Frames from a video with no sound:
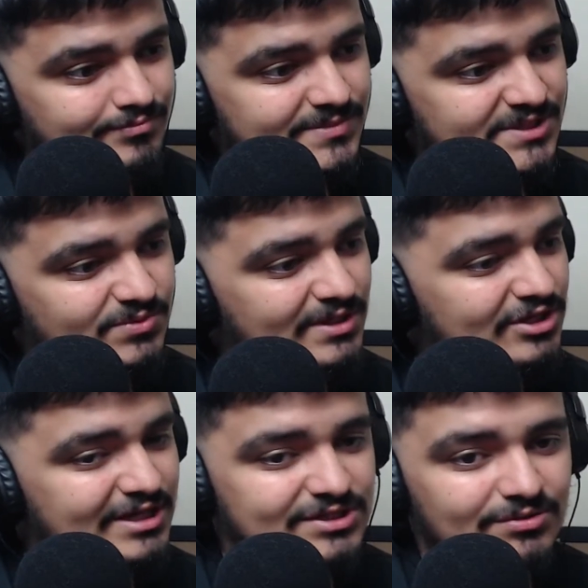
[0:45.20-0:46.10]
Just want to let you
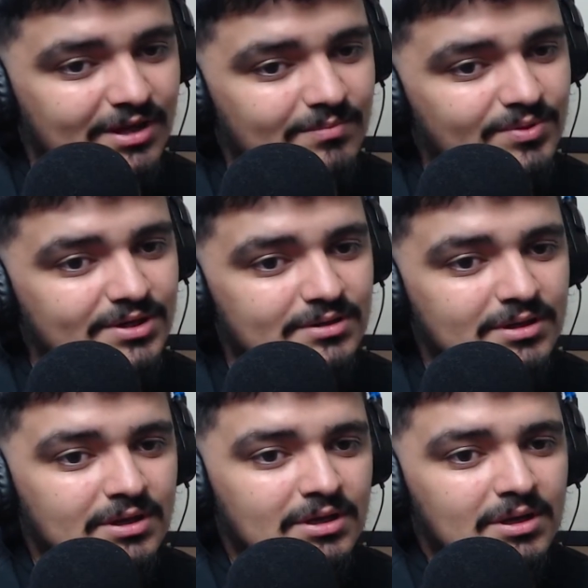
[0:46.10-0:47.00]
guys know that. But
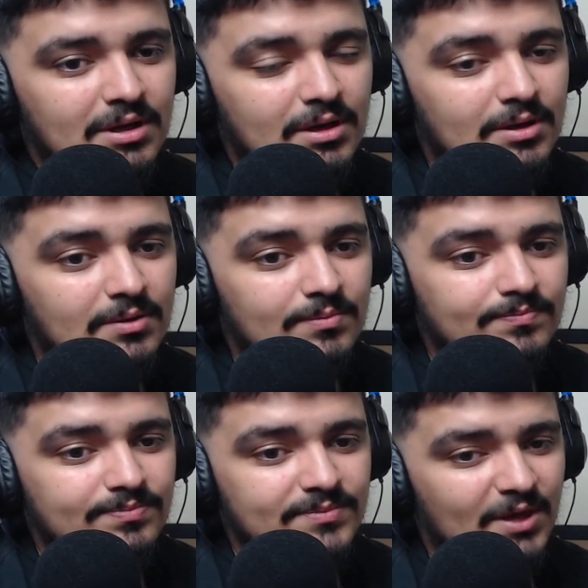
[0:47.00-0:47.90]

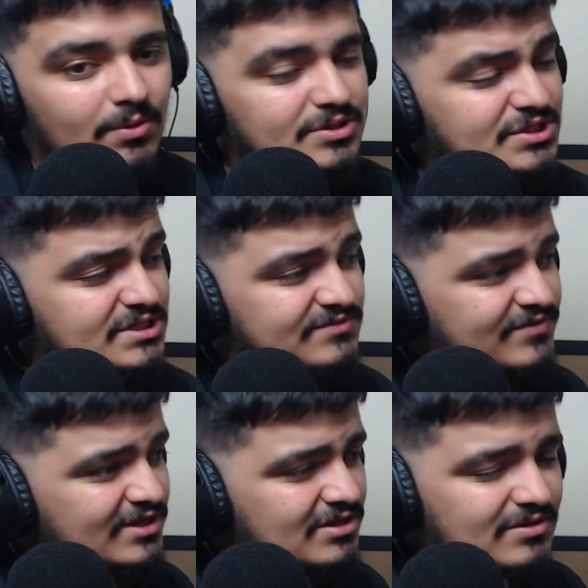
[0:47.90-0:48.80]
yeah, welcome to this video.